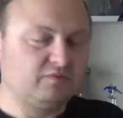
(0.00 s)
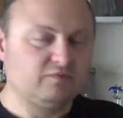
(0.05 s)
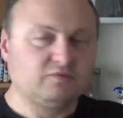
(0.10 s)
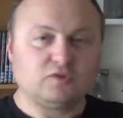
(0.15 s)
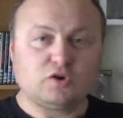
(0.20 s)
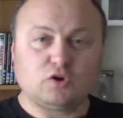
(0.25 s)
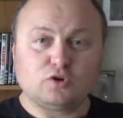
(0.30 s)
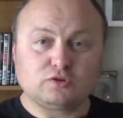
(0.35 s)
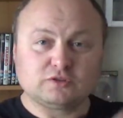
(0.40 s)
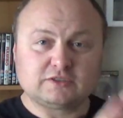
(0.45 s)

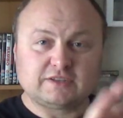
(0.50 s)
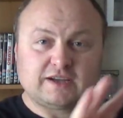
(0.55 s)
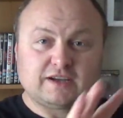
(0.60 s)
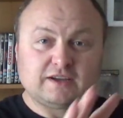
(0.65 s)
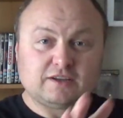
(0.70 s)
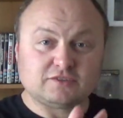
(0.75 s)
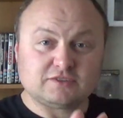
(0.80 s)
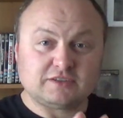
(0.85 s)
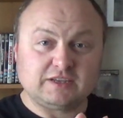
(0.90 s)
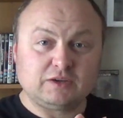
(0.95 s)
The whole
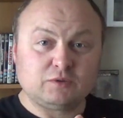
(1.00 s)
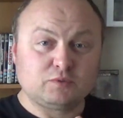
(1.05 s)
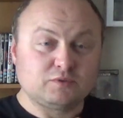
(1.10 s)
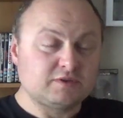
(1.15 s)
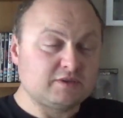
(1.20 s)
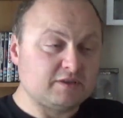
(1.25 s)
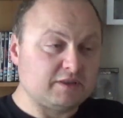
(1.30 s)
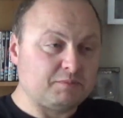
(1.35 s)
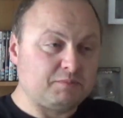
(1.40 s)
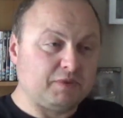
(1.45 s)
title
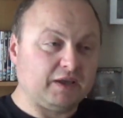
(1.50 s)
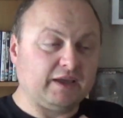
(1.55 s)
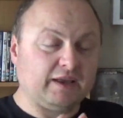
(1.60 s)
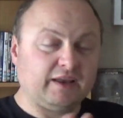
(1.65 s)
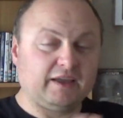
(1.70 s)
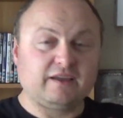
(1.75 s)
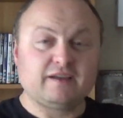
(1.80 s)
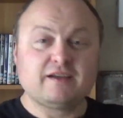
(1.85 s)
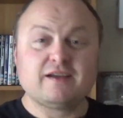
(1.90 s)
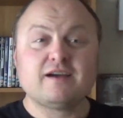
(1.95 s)
sequence at the
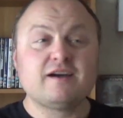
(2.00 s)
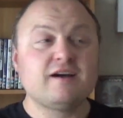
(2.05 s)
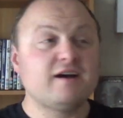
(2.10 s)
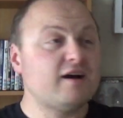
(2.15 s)
beginning,